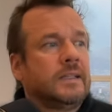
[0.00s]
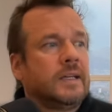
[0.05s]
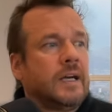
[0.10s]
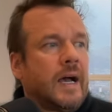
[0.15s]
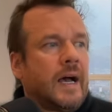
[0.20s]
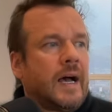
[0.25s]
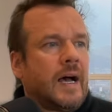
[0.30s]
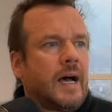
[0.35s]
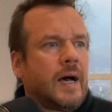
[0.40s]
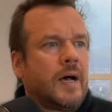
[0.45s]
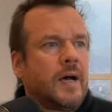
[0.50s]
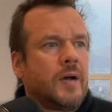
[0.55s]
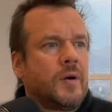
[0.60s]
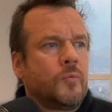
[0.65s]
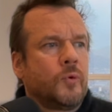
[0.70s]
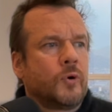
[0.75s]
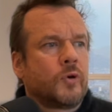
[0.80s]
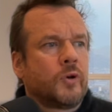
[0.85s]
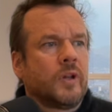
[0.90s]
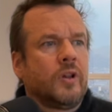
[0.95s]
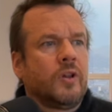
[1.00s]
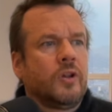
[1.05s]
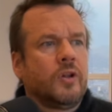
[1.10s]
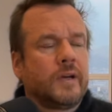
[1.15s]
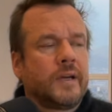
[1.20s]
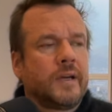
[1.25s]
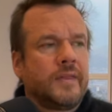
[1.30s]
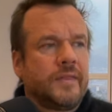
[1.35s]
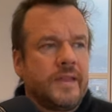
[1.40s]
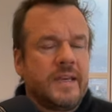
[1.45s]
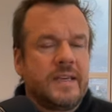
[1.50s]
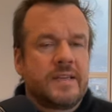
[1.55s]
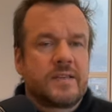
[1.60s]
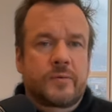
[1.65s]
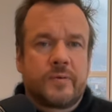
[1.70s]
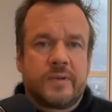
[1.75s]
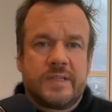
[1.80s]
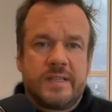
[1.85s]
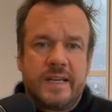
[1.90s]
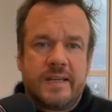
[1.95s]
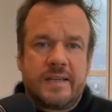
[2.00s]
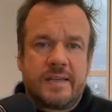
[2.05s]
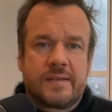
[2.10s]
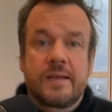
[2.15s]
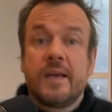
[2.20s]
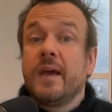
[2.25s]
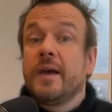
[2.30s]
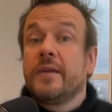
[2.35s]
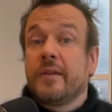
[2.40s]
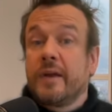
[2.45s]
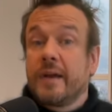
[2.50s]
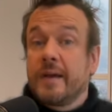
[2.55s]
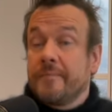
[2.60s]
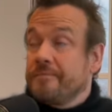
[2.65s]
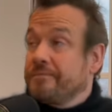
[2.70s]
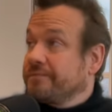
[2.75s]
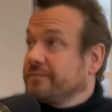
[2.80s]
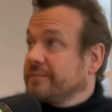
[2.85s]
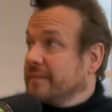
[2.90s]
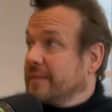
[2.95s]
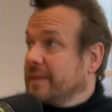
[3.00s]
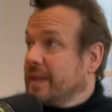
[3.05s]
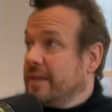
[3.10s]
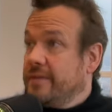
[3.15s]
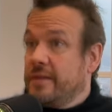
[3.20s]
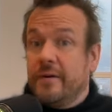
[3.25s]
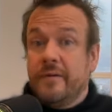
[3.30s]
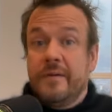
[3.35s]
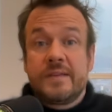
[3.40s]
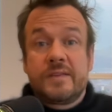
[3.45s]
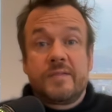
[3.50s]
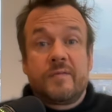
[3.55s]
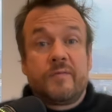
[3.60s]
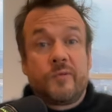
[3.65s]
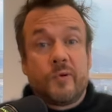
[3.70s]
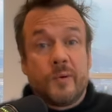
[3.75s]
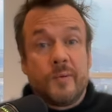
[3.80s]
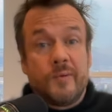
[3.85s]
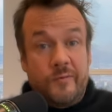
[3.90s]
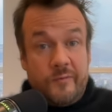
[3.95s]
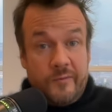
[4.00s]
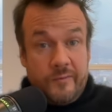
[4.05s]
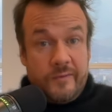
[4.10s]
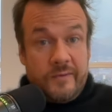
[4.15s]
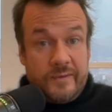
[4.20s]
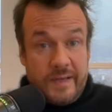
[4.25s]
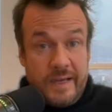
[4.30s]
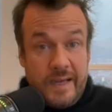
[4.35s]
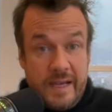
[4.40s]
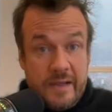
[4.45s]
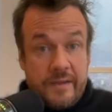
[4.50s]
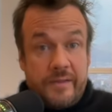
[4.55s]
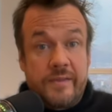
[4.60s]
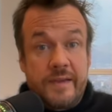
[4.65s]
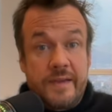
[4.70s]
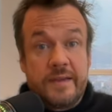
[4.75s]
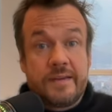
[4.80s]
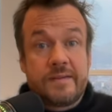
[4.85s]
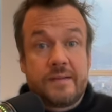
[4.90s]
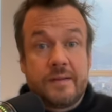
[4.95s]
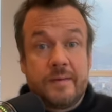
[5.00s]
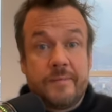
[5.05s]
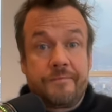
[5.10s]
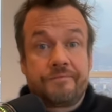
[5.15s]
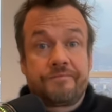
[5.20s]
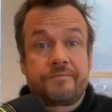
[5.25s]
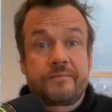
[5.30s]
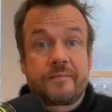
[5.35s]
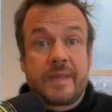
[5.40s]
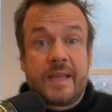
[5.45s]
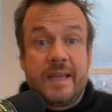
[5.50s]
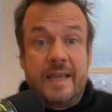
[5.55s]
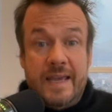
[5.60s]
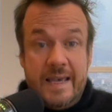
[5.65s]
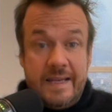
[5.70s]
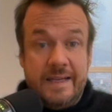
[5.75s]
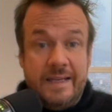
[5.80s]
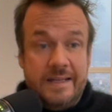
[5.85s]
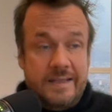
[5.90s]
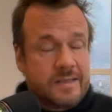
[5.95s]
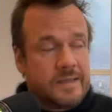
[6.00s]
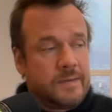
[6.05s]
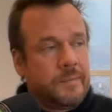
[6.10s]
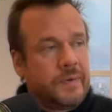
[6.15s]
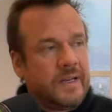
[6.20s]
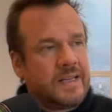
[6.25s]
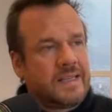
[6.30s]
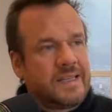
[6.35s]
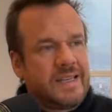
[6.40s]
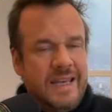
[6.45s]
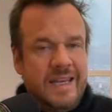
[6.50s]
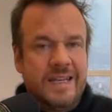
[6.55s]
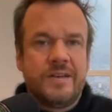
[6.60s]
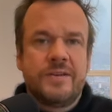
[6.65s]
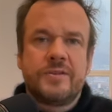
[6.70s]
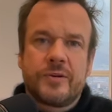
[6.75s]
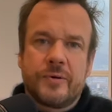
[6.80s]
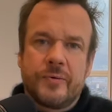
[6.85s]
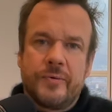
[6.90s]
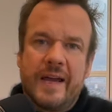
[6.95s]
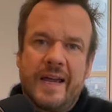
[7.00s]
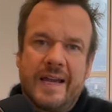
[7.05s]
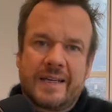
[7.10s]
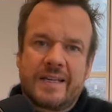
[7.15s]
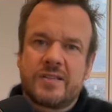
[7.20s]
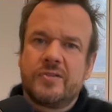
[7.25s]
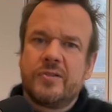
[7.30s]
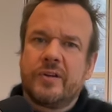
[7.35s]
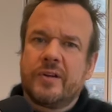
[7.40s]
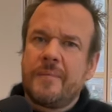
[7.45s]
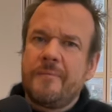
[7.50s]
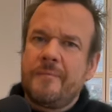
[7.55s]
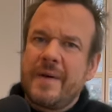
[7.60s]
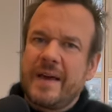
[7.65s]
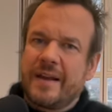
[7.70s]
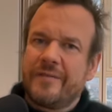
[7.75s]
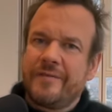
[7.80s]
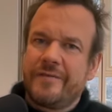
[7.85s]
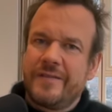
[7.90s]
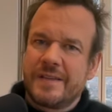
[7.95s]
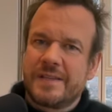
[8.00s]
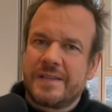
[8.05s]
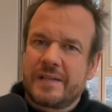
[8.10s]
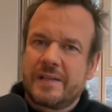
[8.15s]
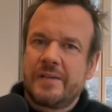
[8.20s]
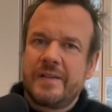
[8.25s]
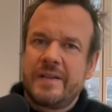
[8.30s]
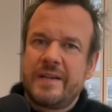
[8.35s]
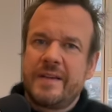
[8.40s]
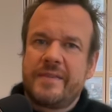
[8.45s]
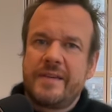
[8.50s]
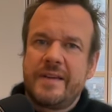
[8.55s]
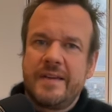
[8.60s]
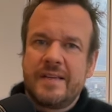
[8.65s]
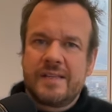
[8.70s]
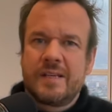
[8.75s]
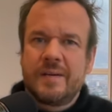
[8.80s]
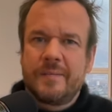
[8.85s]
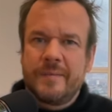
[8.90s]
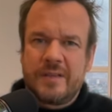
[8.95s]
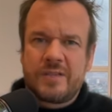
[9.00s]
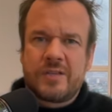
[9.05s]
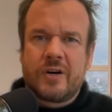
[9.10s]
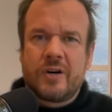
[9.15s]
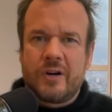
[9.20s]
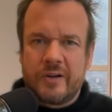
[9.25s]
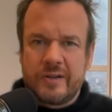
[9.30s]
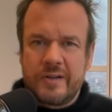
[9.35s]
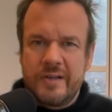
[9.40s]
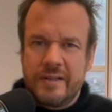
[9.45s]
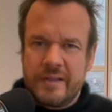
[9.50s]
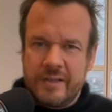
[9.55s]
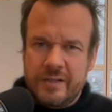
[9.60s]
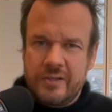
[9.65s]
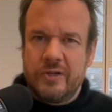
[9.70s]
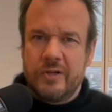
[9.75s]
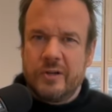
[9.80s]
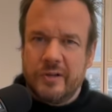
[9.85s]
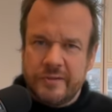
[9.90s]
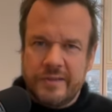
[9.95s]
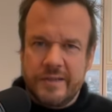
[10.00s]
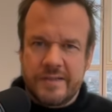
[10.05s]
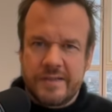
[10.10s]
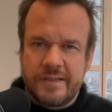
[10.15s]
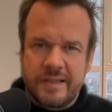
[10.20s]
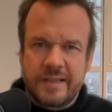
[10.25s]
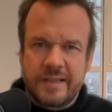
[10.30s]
We're going to look at these critiques. Now, there is a form of atheism in it, but it's indirect. It's not a metaphysical atheism that's arguing that God doesn't